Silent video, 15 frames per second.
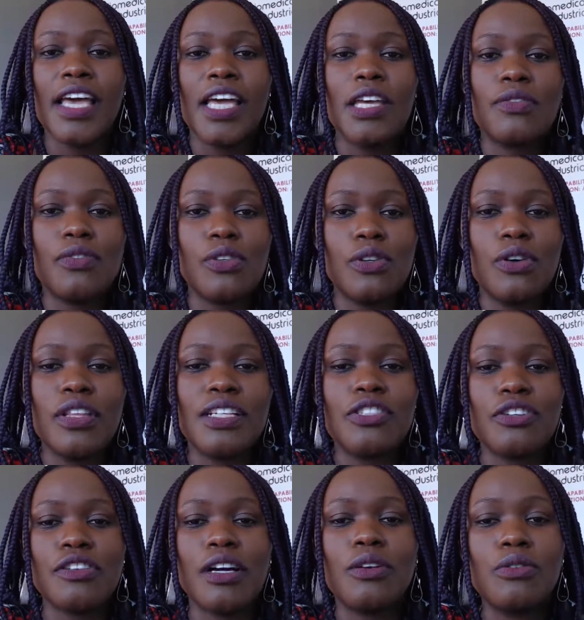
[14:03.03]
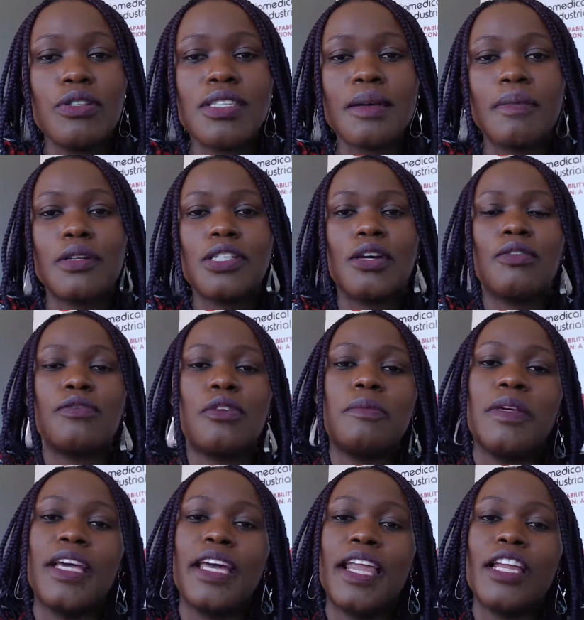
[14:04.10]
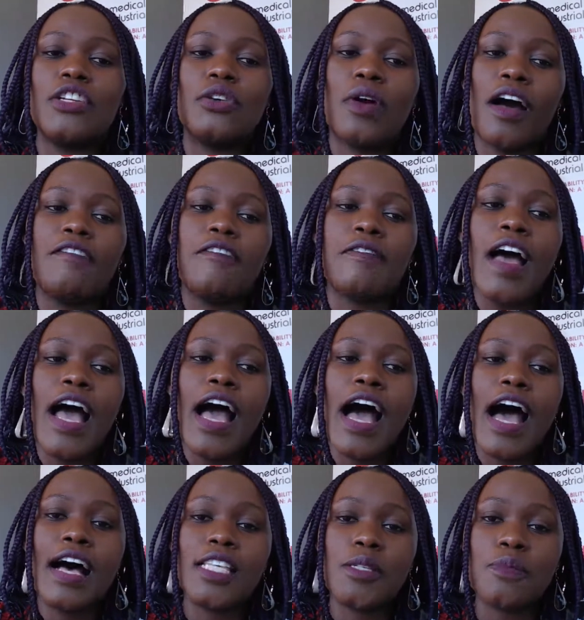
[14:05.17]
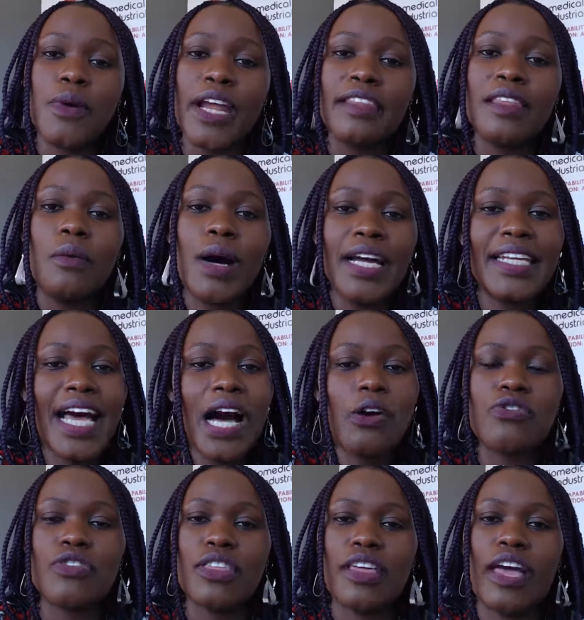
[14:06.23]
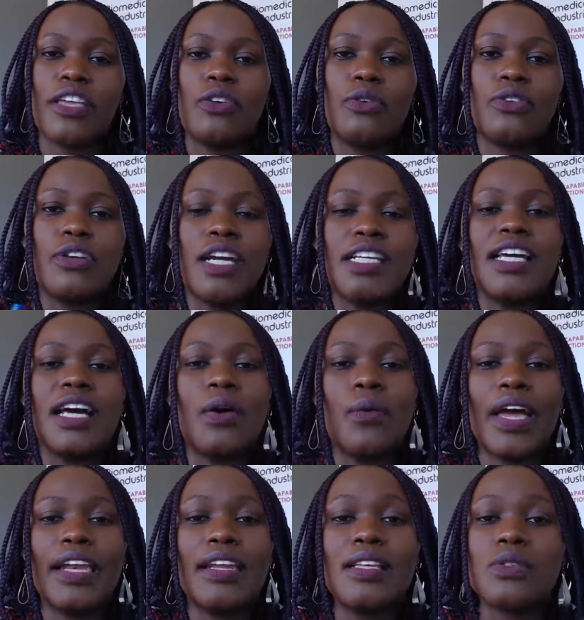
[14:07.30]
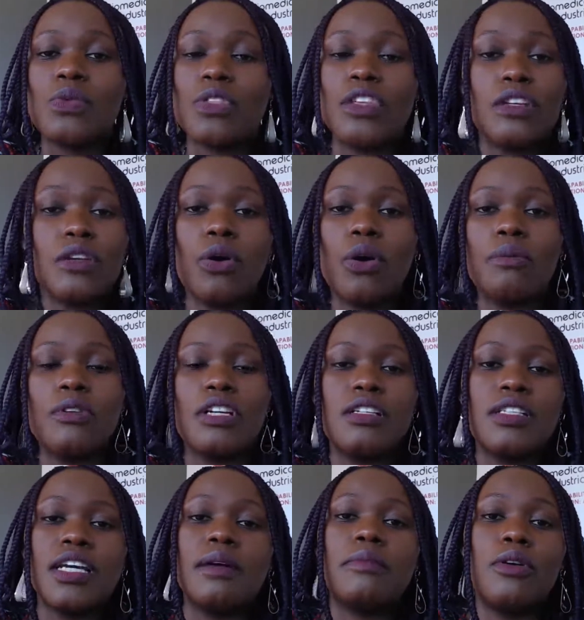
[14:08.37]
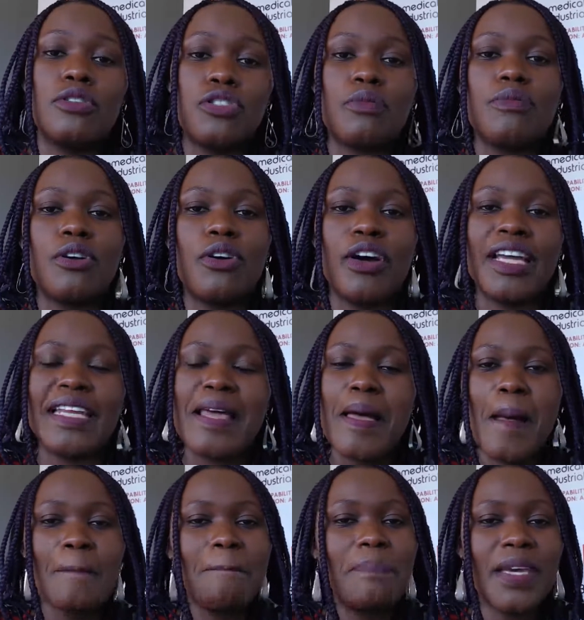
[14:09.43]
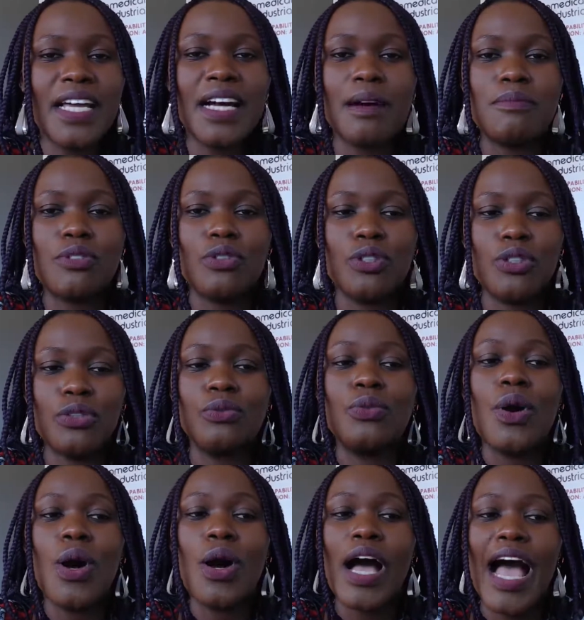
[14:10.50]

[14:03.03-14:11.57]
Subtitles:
If you know that you're a good supporter of UBN and you have spread out there, you're creating awareness within your community about Ubricoin, big up to you.